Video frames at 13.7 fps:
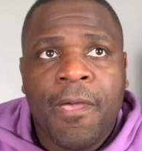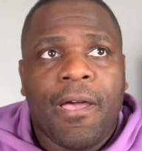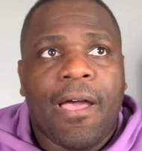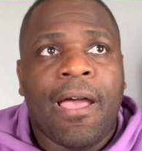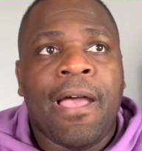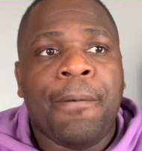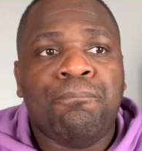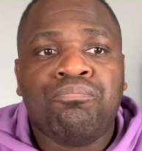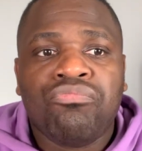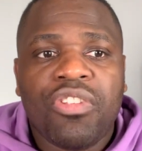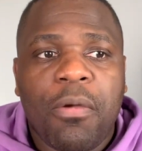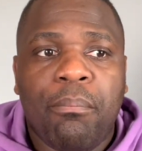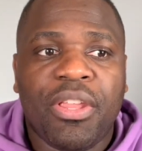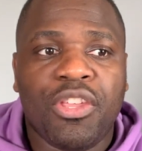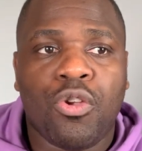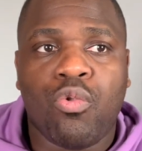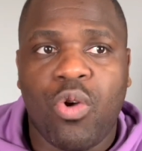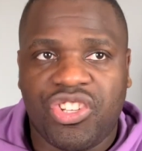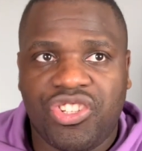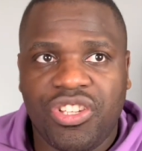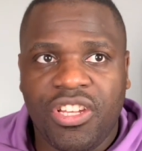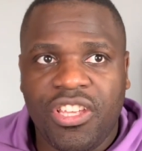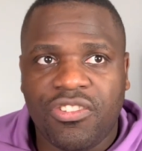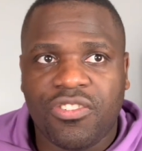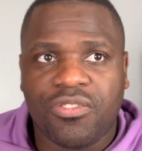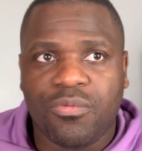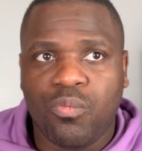Um, but the question
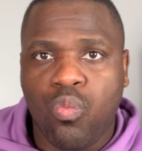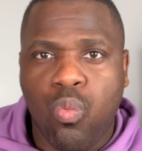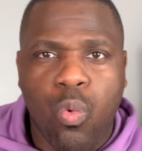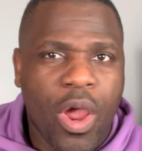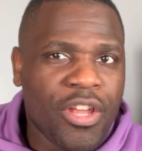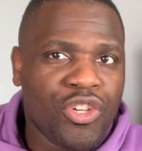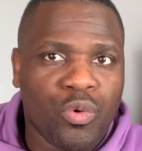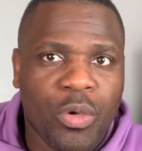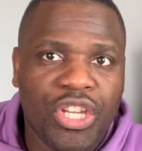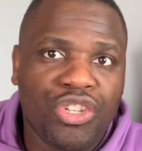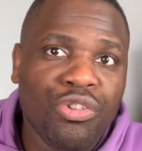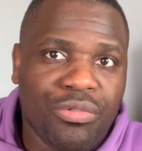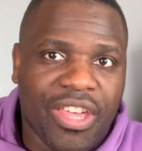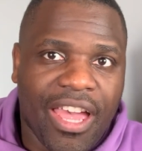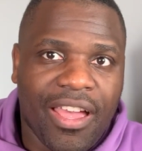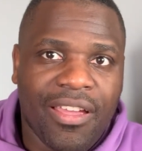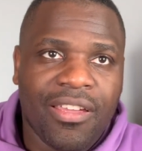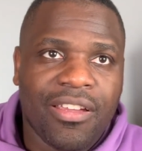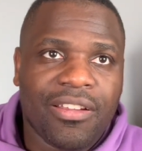is, when do we do that?